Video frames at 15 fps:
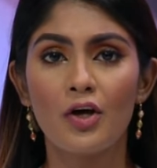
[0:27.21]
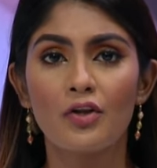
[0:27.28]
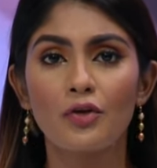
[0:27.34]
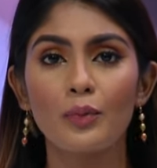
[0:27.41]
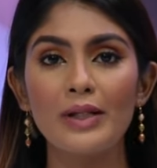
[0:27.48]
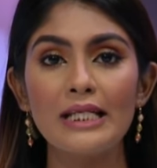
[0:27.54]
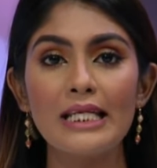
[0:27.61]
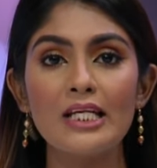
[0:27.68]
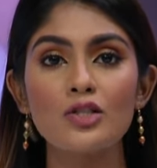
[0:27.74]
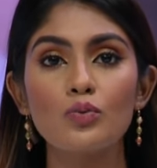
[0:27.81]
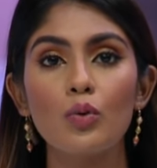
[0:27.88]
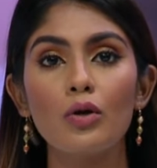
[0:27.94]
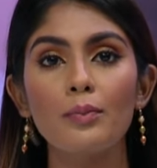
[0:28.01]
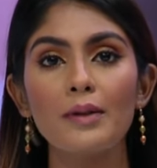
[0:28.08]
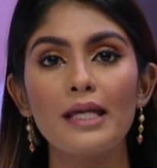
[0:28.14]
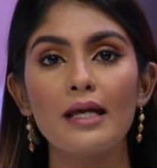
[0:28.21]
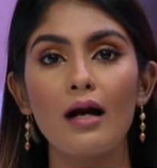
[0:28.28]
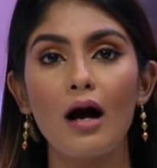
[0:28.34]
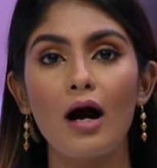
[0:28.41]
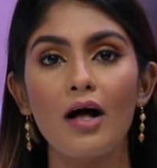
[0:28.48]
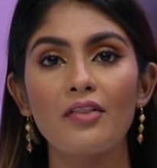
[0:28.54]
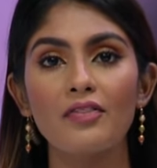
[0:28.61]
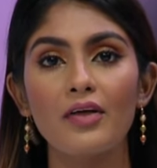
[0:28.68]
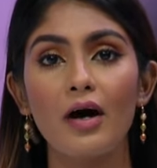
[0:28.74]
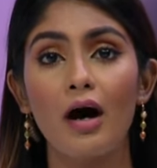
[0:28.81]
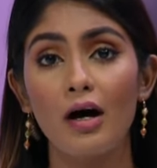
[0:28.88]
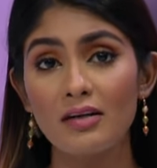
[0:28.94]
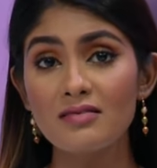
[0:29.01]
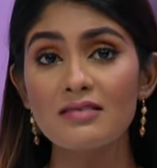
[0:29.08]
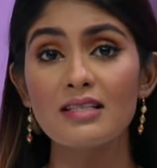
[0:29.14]
The Windies will be on the
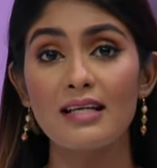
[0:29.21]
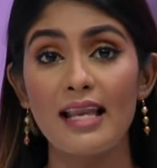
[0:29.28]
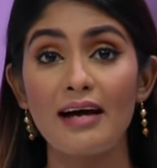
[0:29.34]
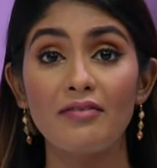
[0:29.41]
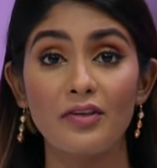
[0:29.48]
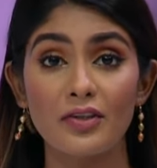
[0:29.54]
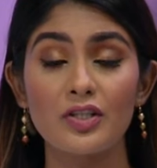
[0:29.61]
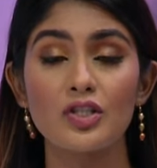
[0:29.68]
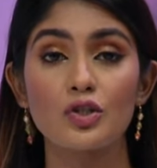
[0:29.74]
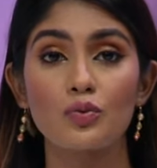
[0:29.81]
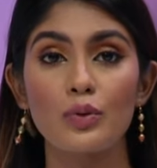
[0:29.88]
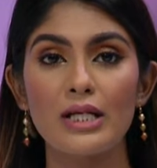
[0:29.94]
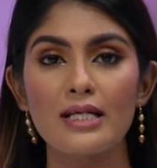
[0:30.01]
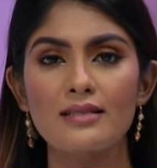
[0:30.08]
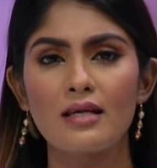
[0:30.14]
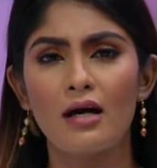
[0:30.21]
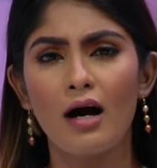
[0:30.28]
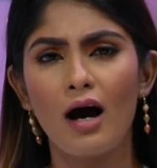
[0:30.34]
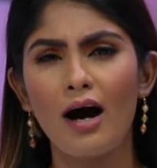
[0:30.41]
hunt to level the series